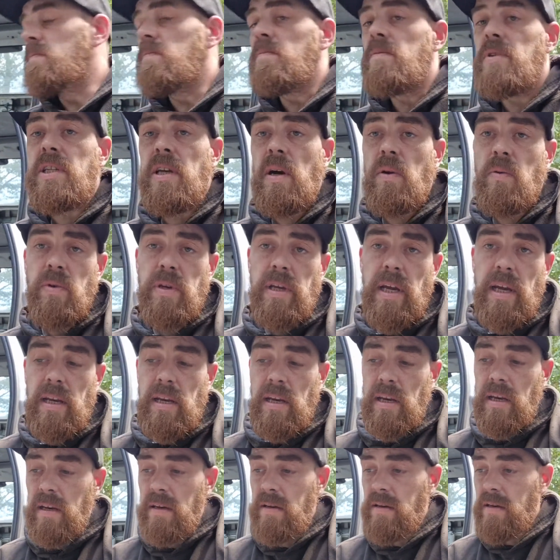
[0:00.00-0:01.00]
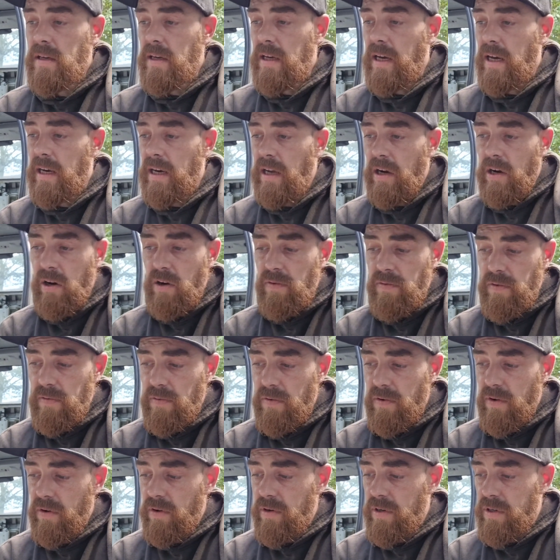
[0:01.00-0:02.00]
sound deadening, getting that off the
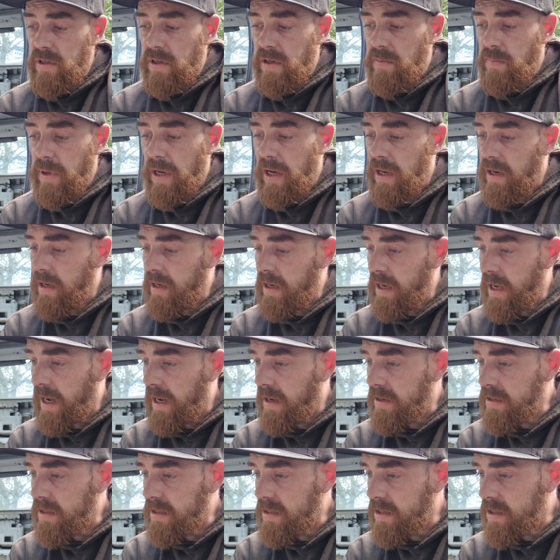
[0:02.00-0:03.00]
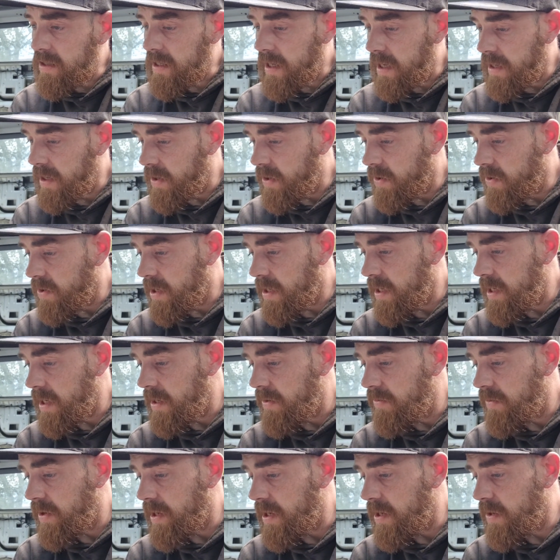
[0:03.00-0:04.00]
floor is a pain in the arse, just getting it all
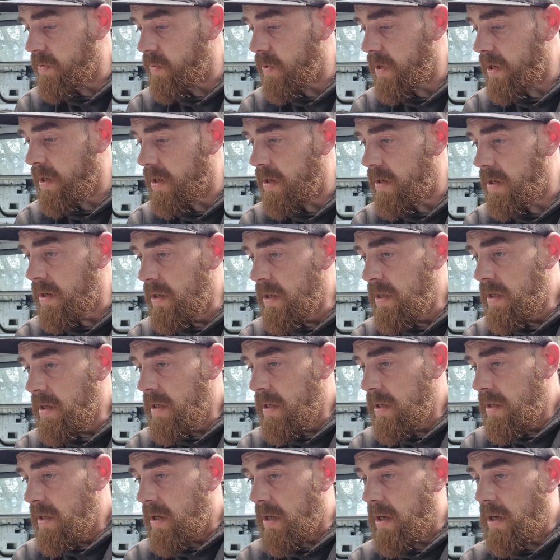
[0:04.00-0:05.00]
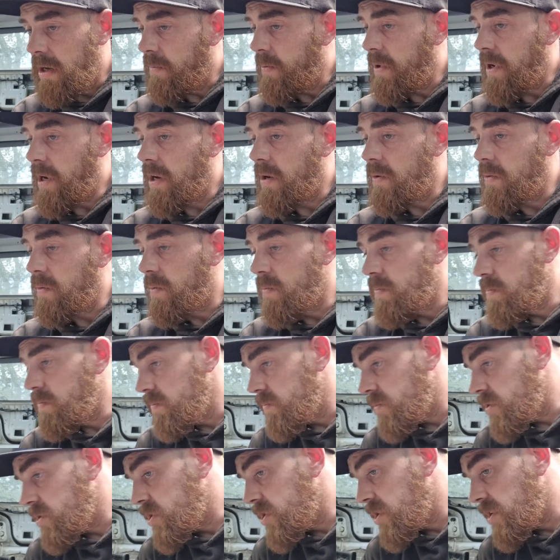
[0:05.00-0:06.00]
clean ready to weld, and no matter how
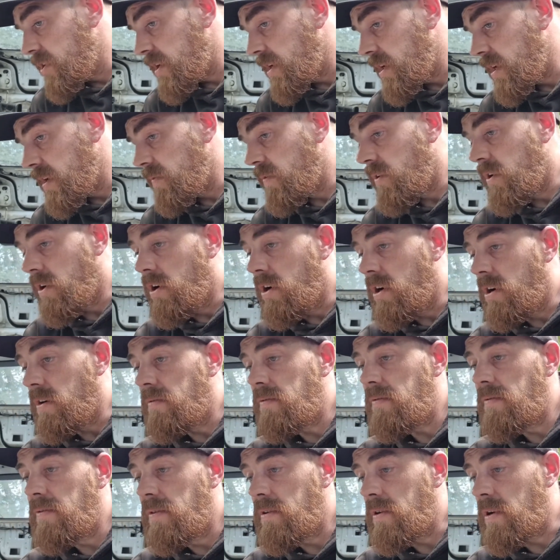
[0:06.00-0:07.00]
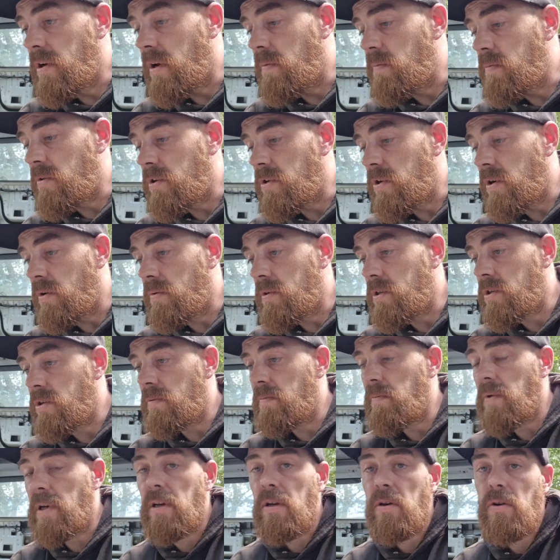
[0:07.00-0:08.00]
much you think you've got off, there's always
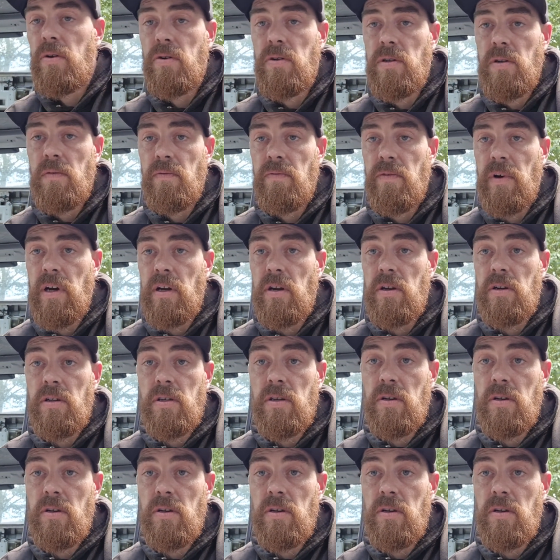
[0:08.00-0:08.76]
some bit that goes on fire.